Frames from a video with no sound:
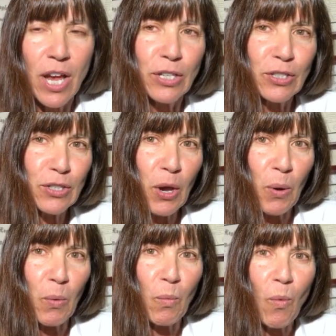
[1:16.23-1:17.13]

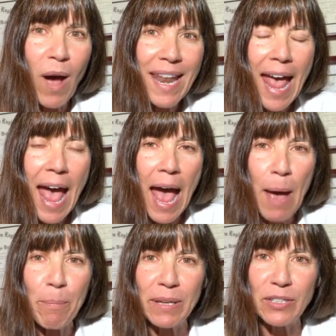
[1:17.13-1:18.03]
So what
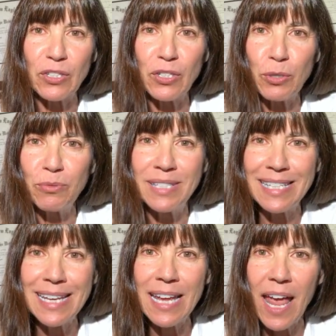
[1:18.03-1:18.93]
happens to
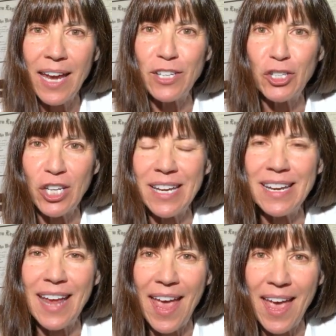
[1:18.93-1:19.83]

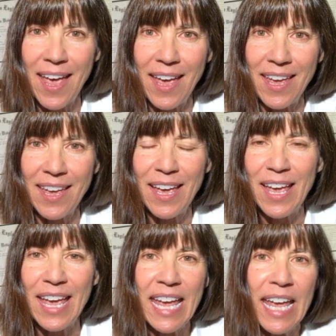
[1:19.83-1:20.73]
DHEA
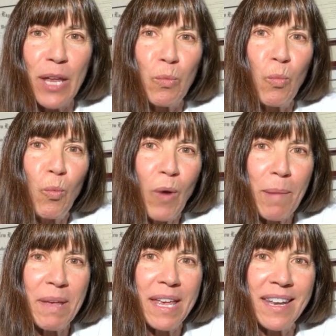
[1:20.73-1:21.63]
in
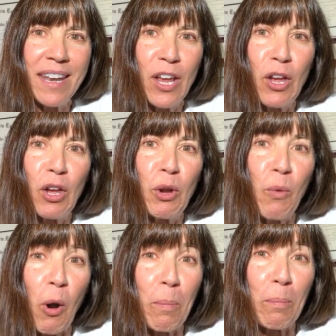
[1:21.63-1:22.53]
women
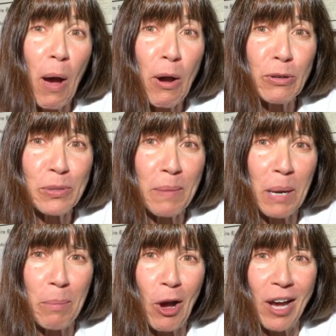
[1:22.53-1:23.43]
who are
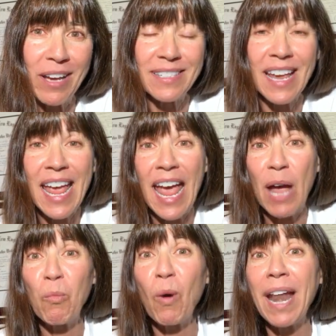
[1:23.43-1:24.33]
postmenopause
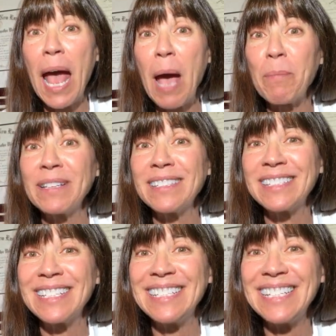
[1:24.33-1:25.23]
and what
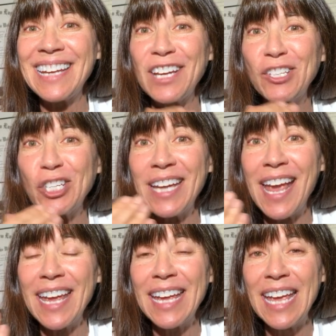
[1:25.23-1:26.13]
happens to
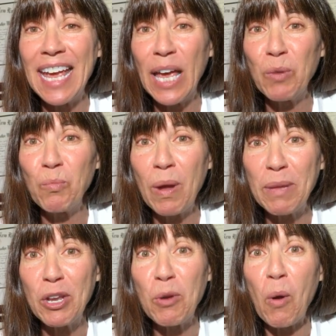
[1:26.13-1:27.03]
DHEA in
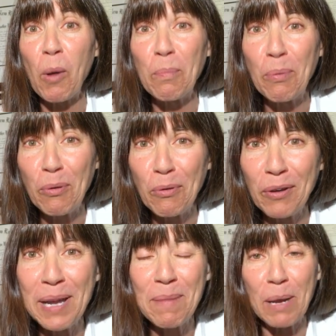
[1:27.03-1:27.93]
women who are
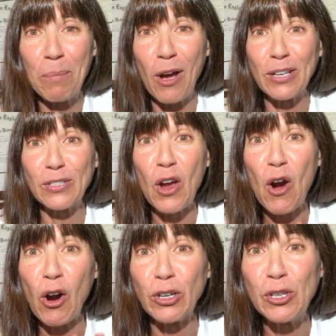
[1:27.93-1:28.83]
premenopause
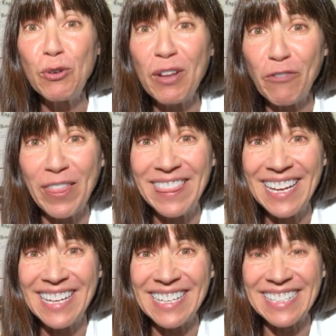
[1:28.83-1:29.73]
are two different
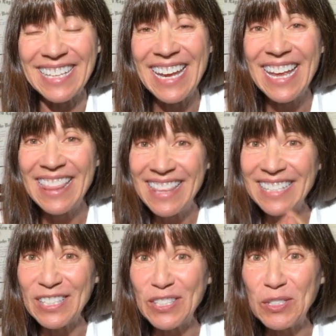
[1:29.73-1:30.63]
things.
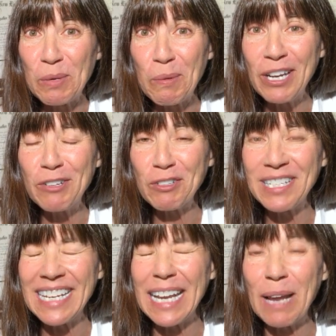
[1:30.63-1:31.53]
This is super
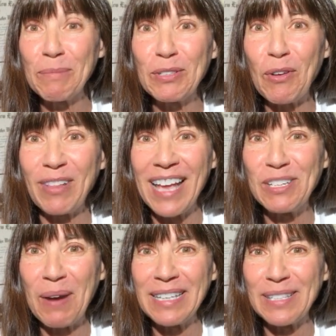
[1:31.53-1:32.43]
interesting and I'm so
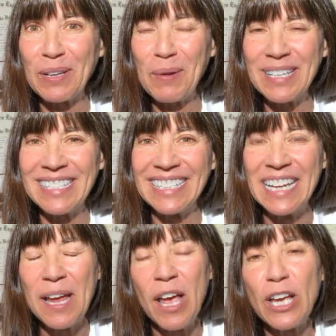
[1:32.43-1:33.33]
glad you asked the question.
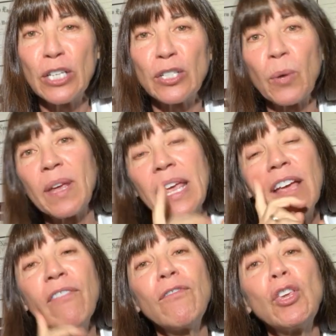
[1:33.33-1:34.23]
So
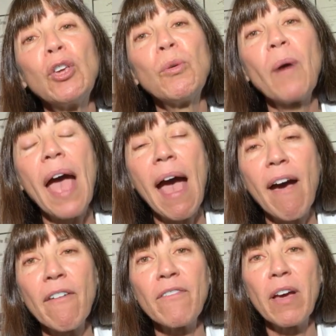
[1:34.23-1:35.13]
if you
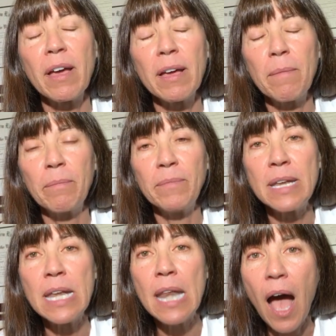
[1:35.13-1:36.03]
have
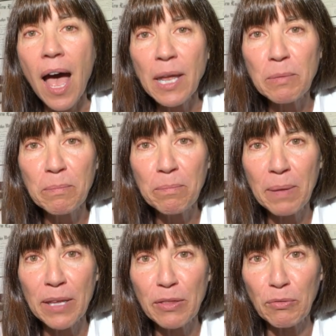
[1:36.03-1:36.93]
not
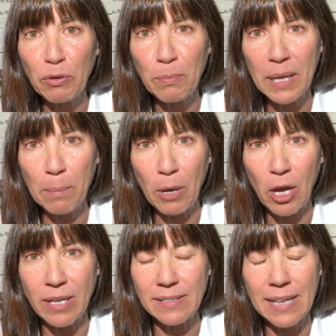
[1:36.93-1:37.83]
been through
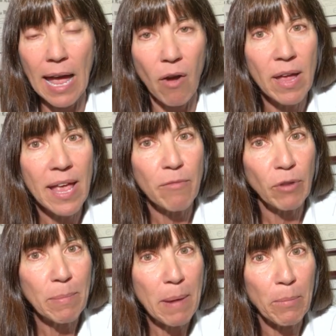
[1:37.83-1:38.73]
menopause, now
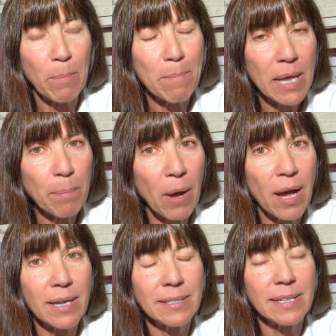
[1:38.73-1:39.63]
remember
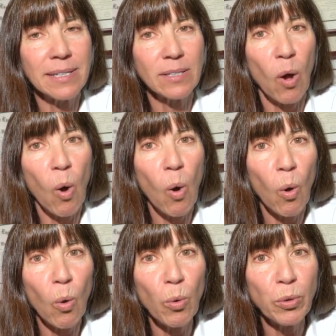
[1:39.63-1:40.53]
menopause is a
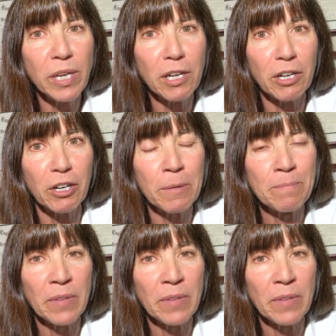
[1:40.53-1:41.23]
whole year